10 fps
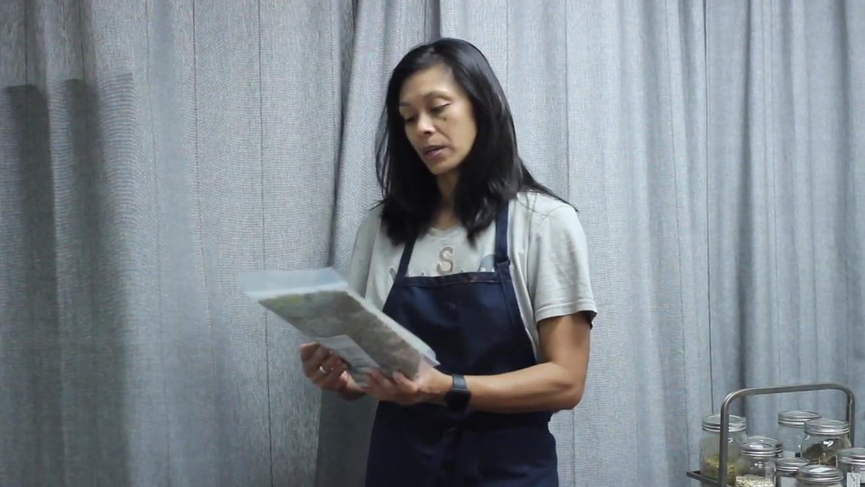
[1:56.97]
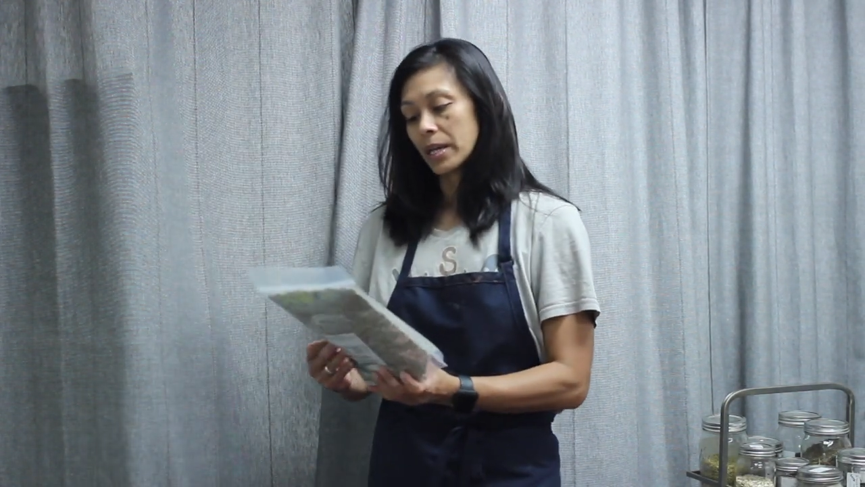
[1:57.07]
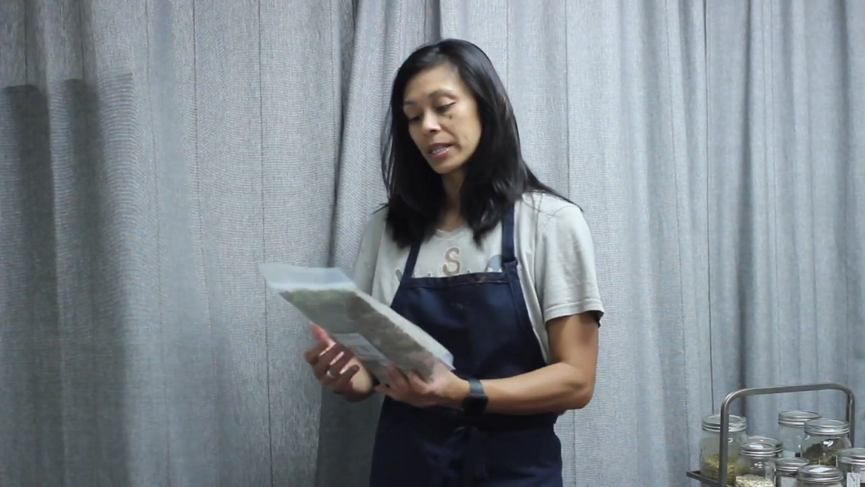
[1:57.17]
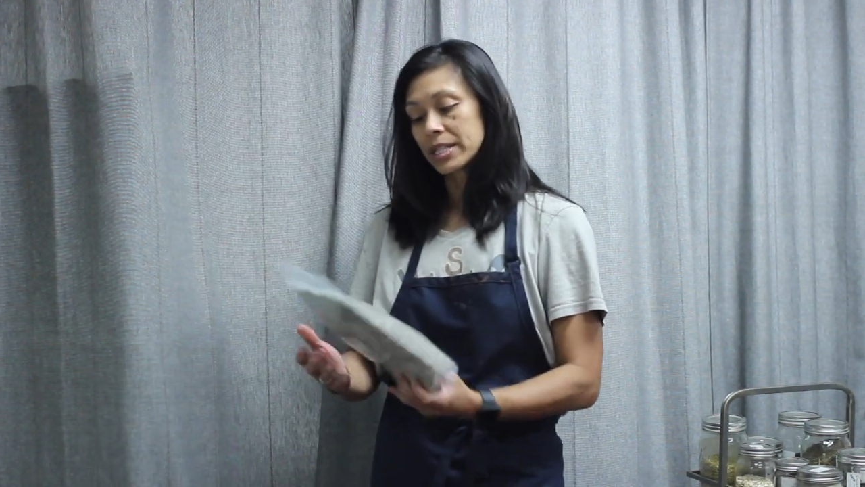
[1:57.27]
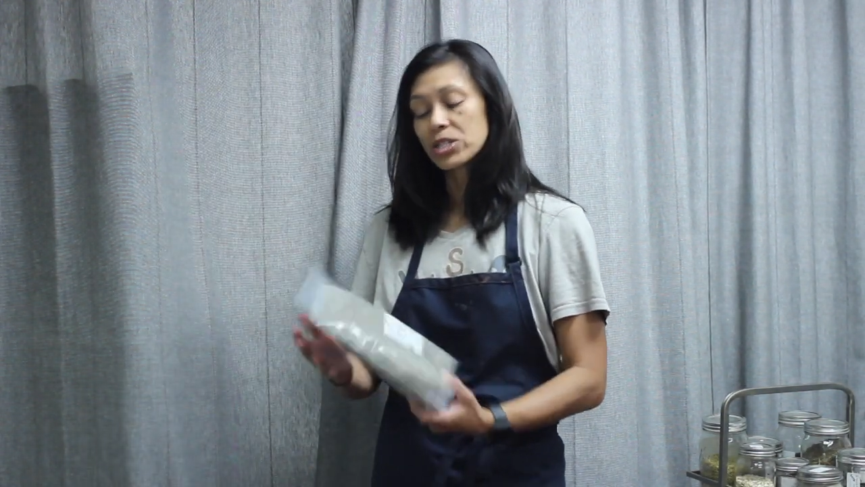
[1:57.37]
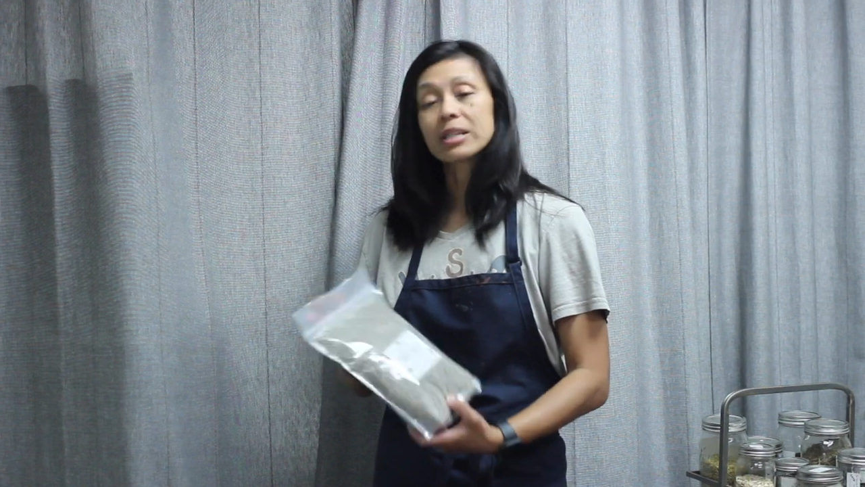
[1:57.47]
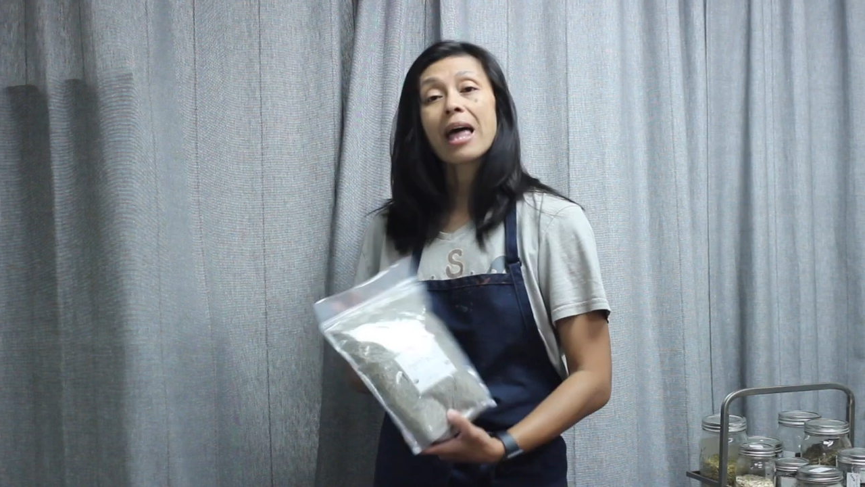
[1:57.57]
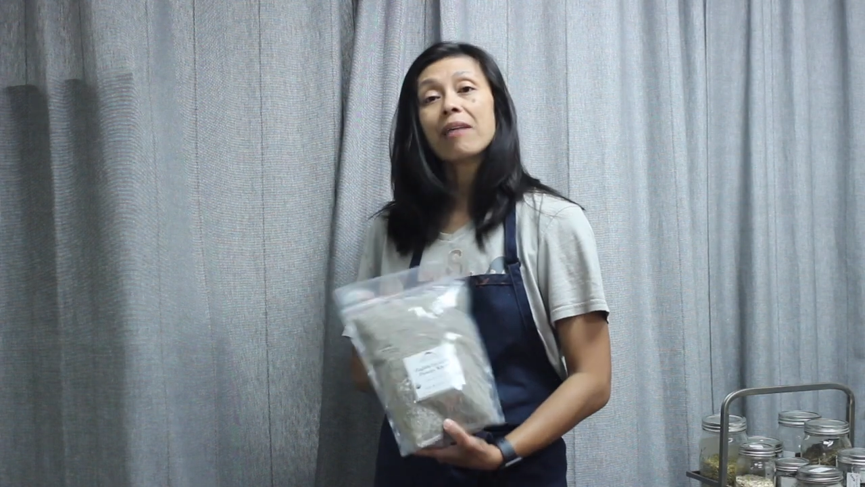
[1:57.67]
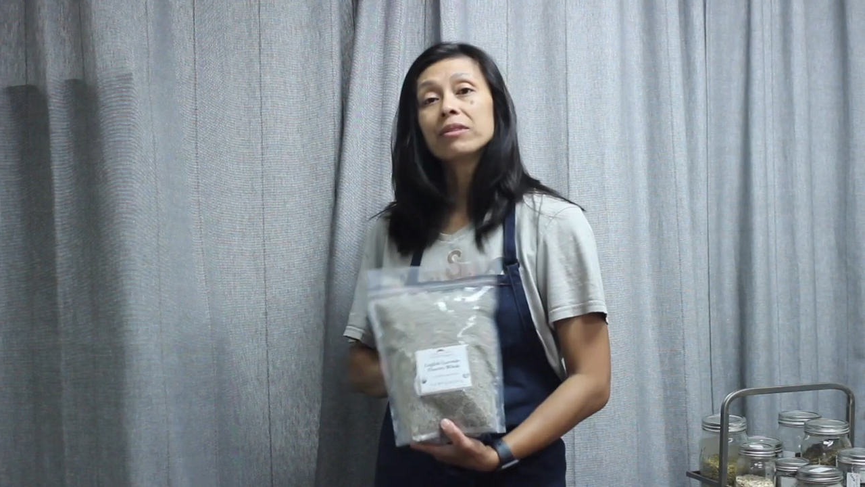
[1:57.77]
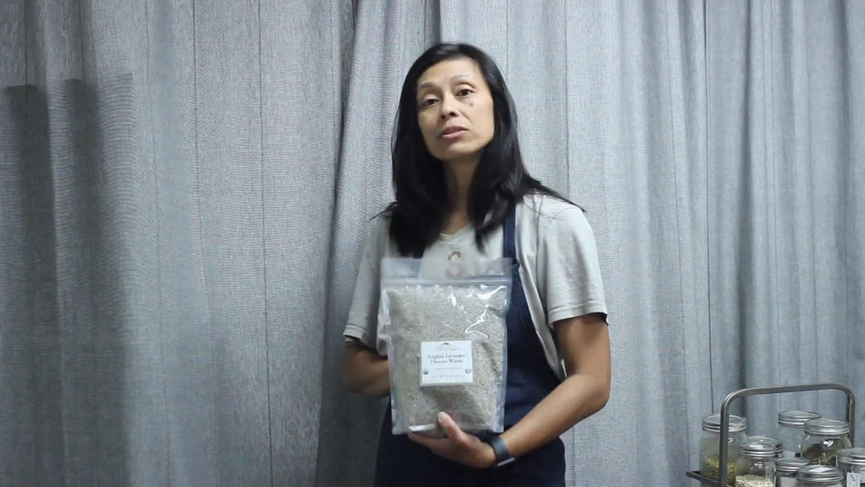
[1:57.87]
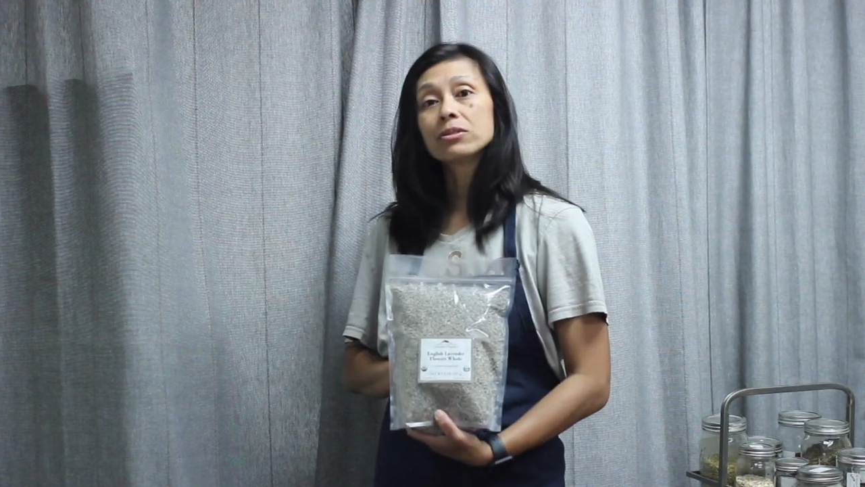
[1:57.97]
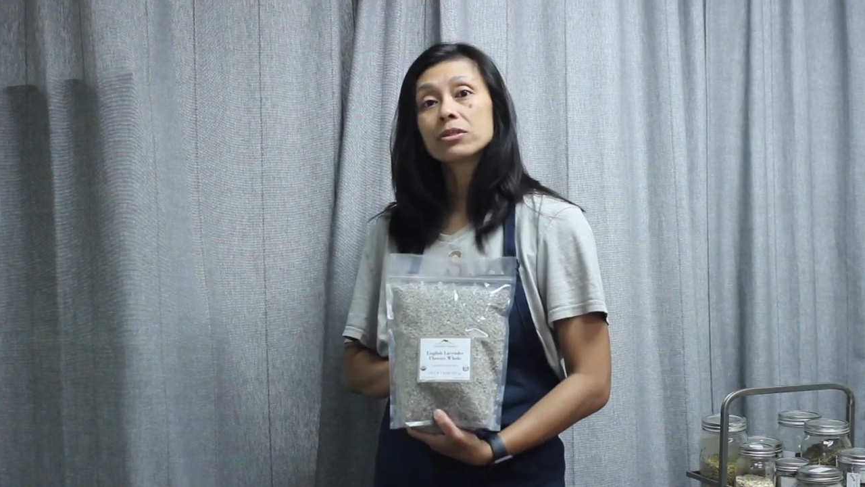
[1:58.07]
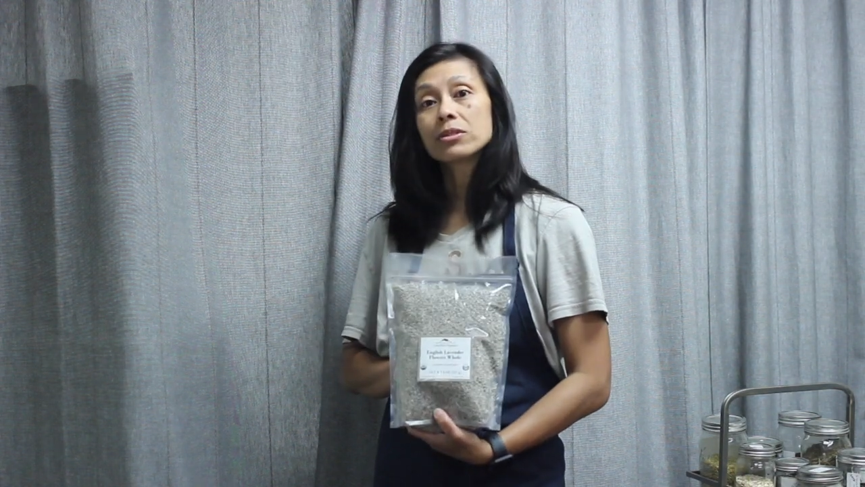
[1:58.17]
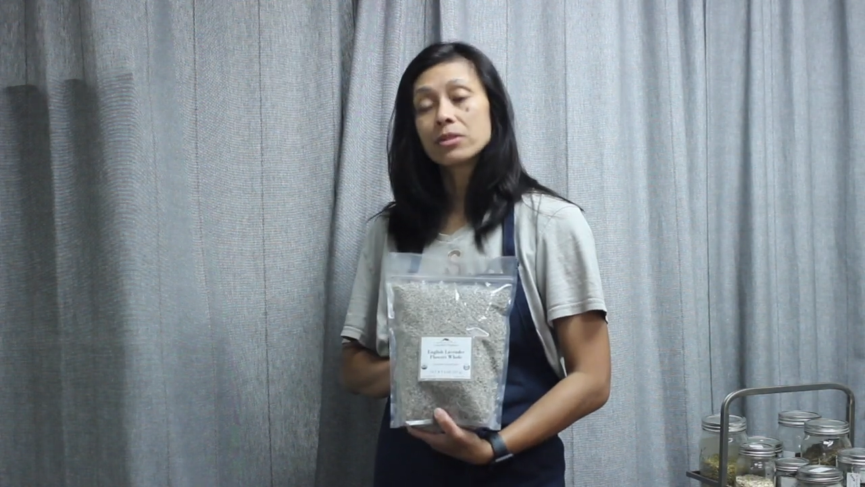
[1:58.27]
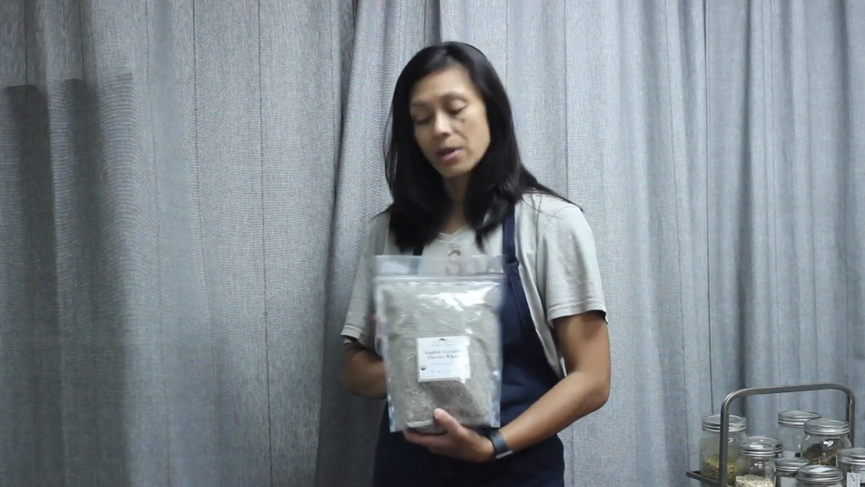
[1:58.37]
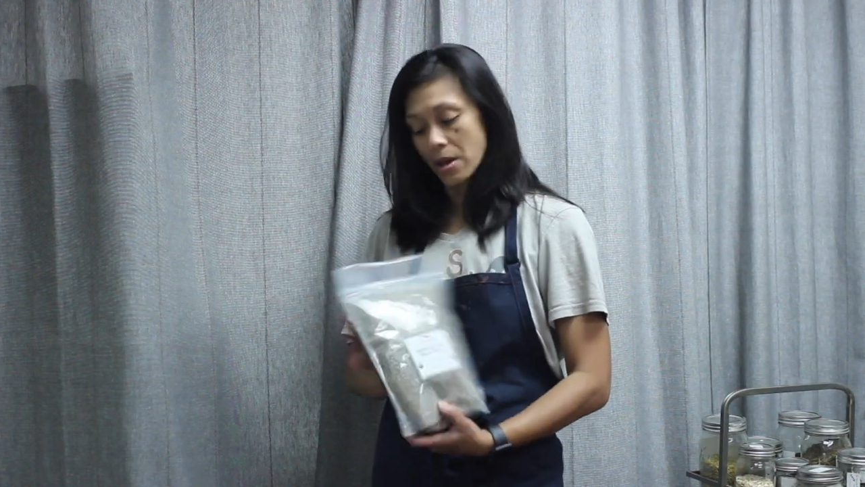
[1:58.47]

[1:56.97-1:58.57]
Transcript: English lavender.